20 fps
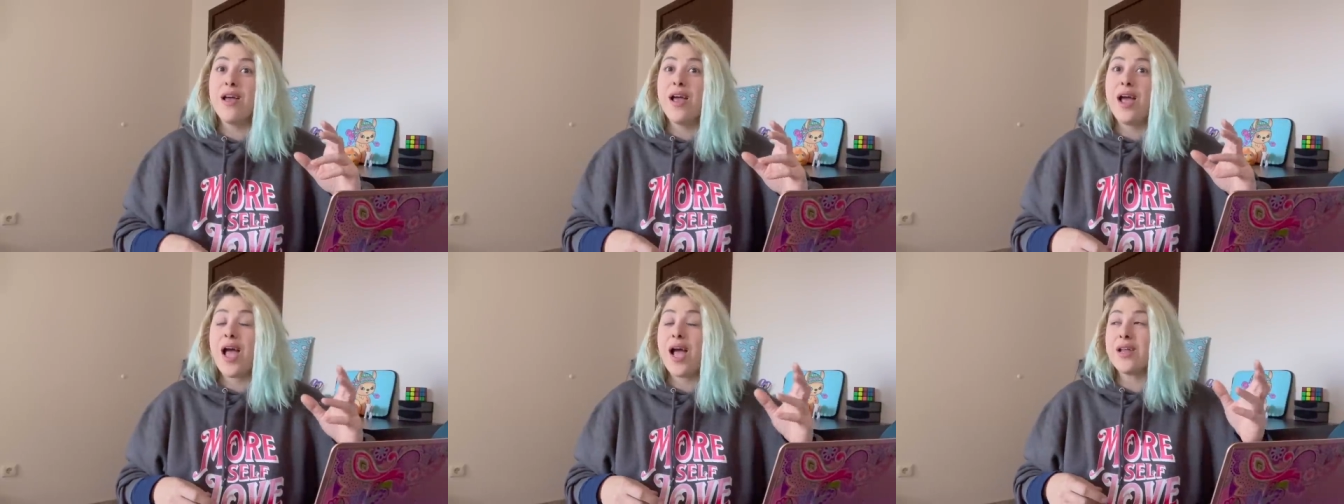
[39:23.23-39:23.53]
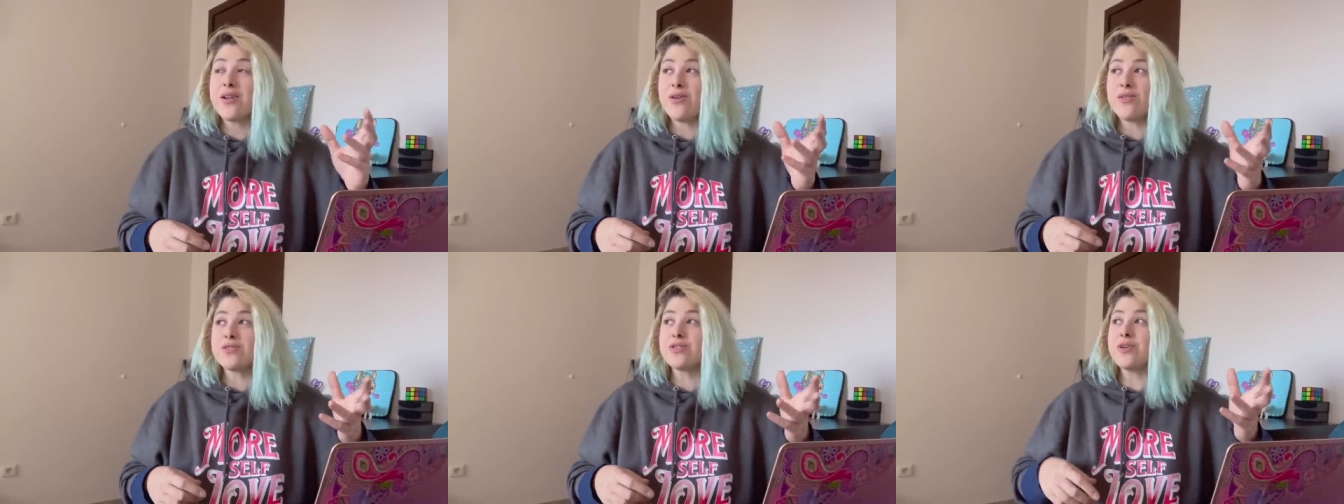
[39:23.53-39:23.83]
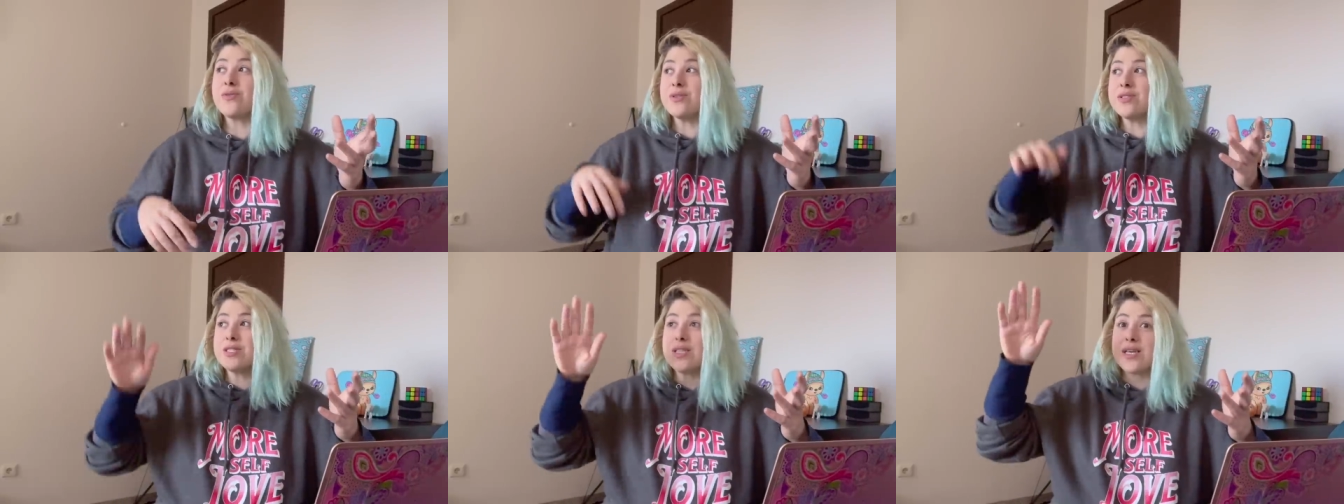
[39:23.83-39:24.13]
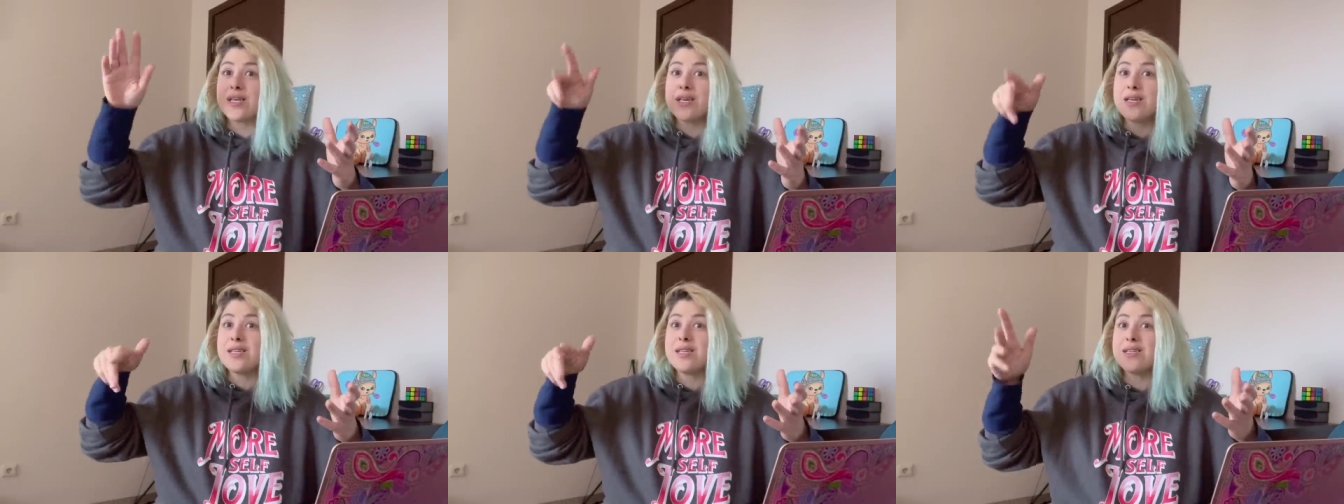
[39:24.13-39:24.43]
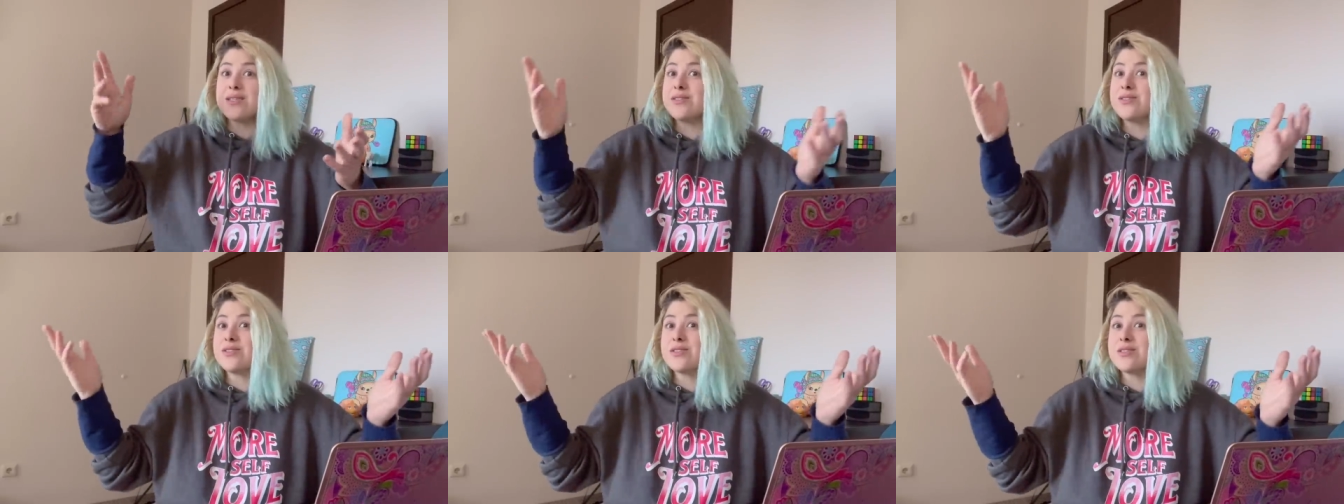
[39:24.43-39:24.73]
And also it's like an
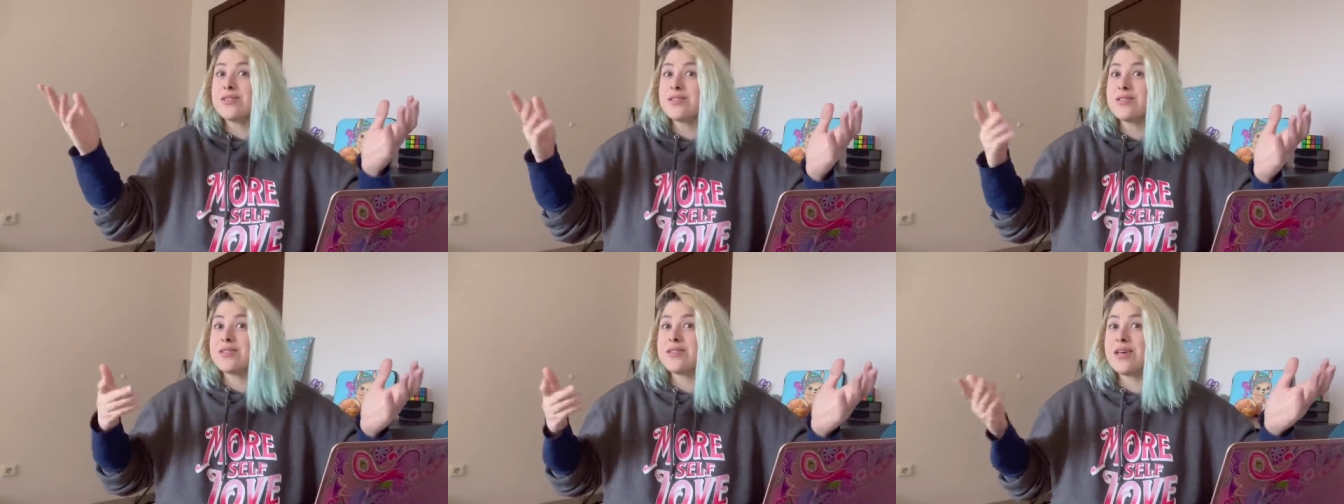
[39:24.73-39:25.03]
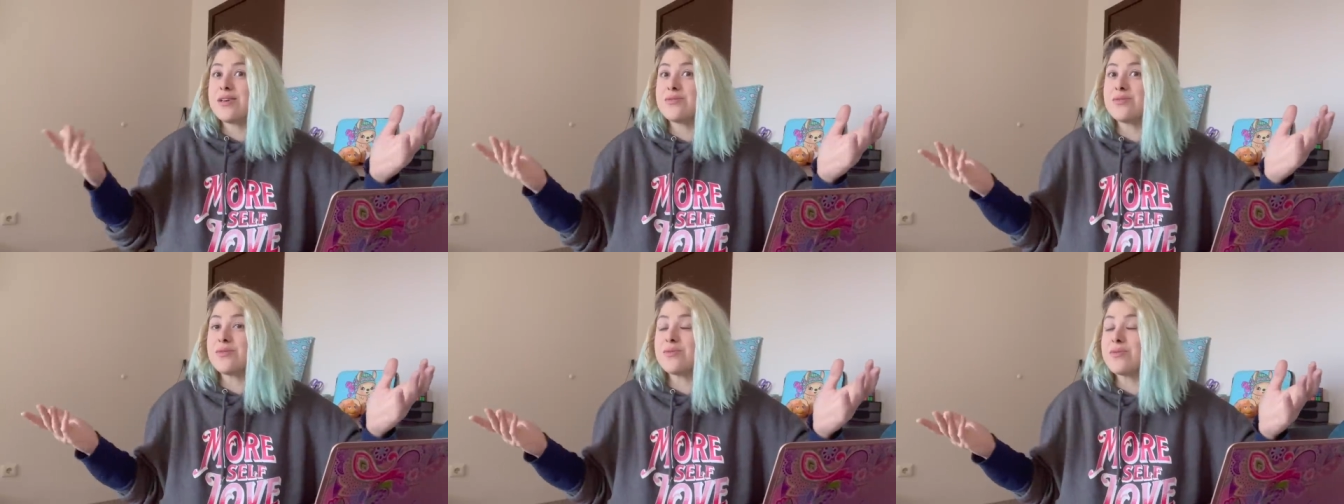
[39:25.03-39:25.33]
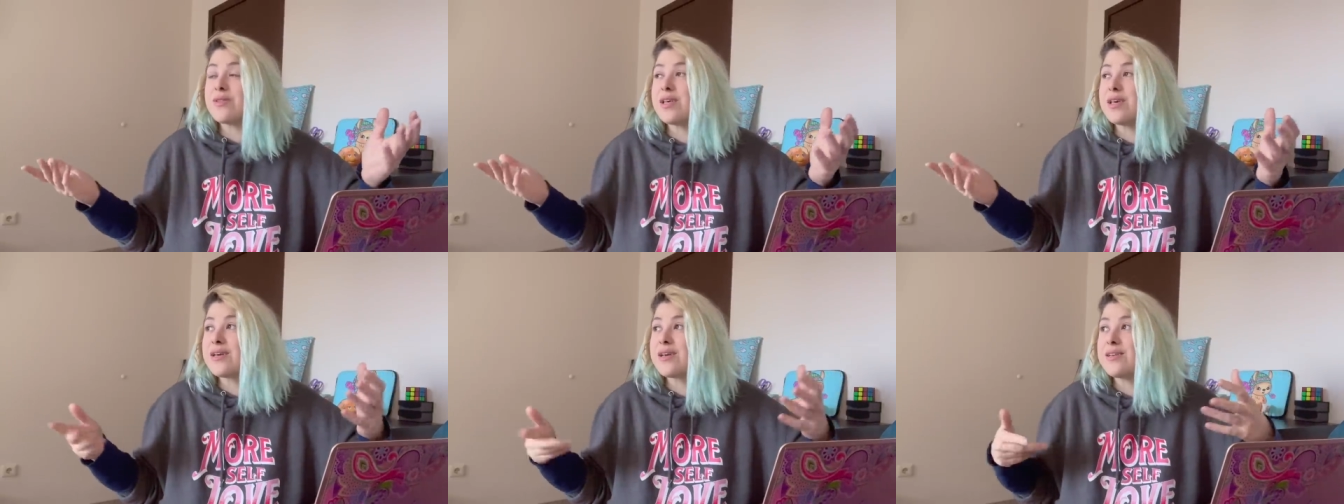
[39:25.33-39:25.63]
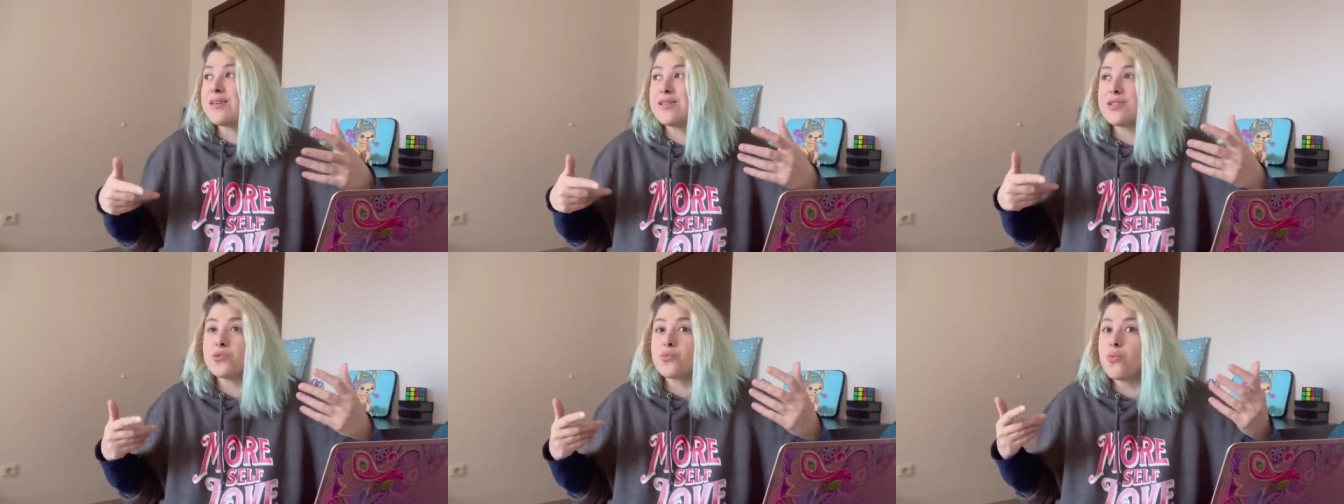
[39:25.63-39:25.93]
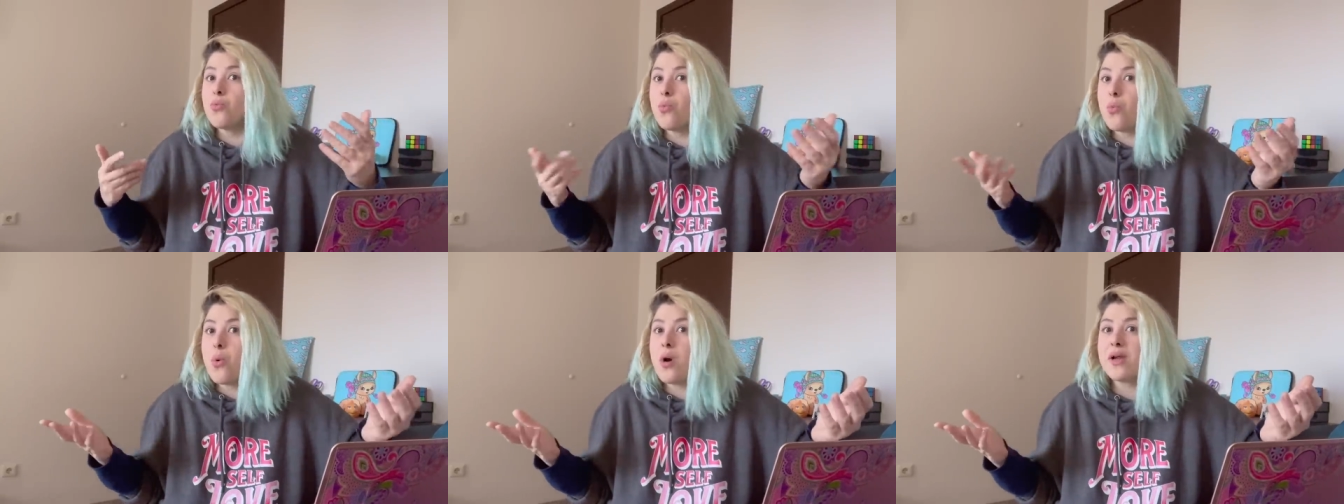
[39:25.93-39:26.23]
instant download thing and it's
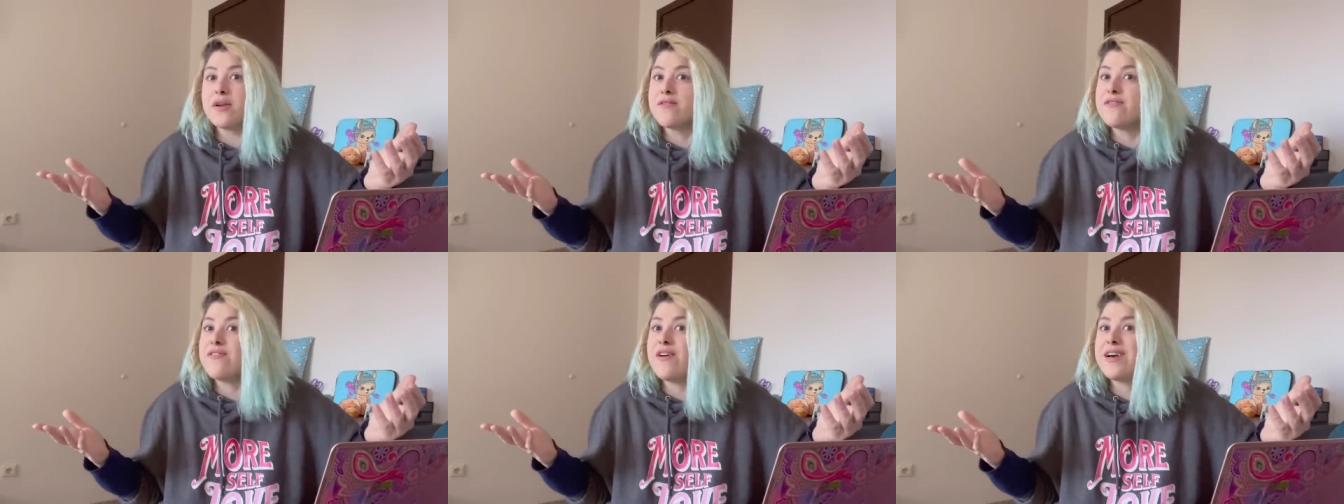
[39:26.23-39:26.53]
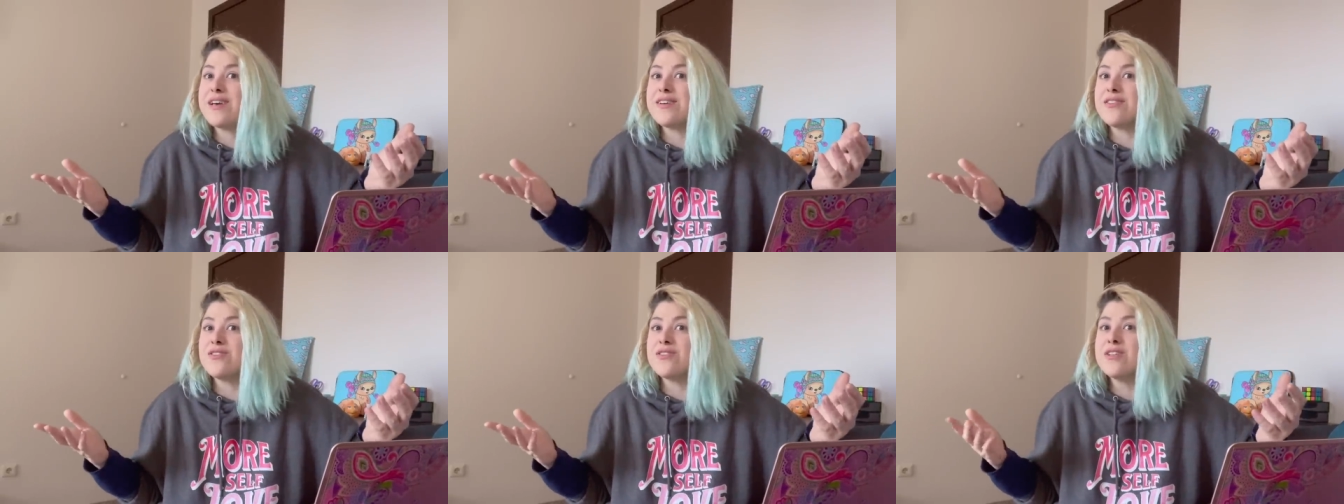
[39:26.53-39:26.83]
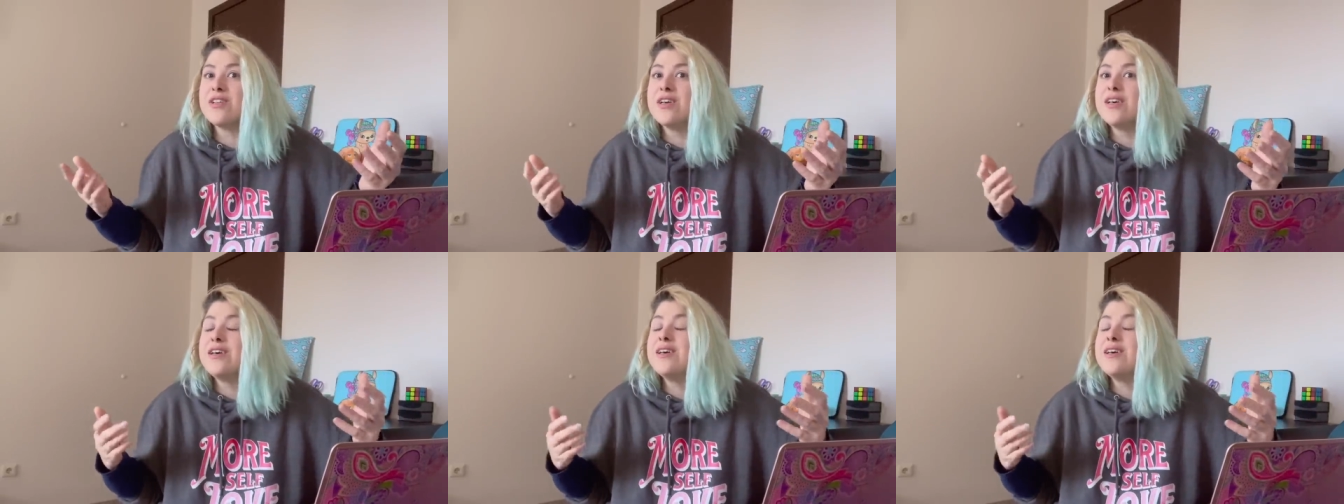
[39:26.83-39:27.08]
one file.